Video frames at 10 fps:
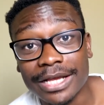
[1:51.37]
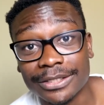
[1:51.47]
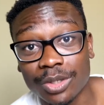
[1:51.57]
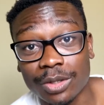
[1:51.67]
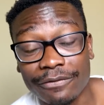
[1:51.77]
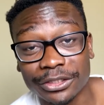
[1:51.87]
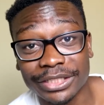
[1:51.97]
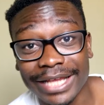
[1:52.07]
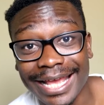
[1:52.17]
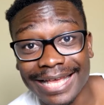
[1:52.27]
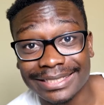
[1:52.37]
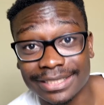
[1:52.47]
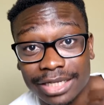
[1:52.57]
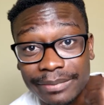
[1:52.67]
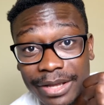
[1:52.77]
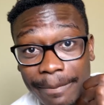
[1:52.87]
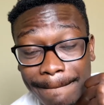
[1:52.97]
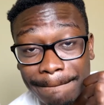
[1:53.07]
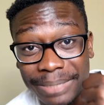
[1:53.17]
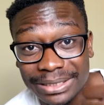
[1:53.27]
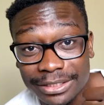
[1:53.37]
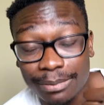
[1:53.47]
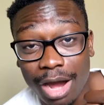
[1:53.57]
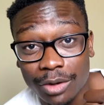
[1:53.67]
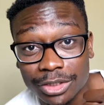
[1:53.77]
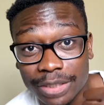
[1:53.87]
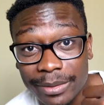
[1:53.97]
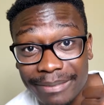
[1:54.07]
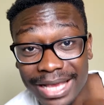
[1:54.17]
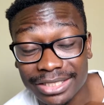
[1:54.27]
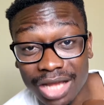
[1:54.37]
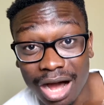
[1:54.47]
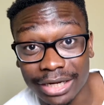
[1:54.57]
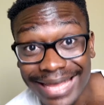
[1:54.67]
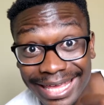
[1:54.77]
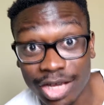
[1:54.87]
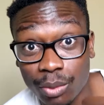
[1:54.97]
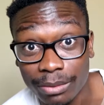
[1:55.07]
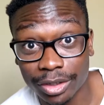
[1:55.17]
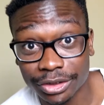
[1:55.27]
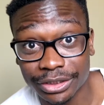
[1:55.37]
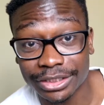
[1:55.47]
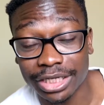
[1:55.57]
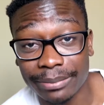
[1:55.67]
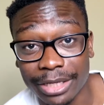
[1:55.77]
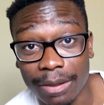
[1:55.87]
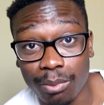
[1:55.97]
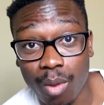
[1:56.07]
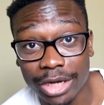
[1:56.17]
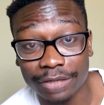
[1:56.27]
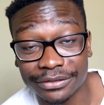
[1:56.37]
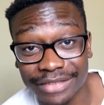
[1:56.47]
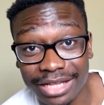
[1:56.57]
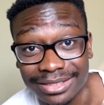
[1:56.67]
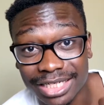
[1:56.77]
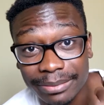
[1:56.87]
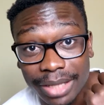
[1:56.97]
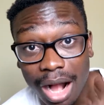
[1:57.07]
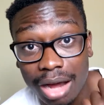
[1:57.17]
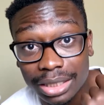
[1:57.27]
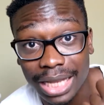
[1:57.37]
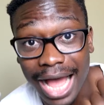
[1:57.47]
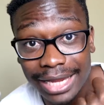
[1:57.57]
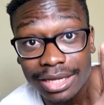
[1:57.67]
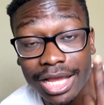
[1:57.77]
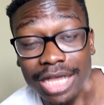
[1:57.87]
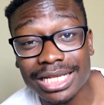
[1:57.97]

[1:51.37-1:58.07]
So the first thing is it's going to be a business model. It's going to be based on e-commerce. It's going to be a point of sale. It's going to be online.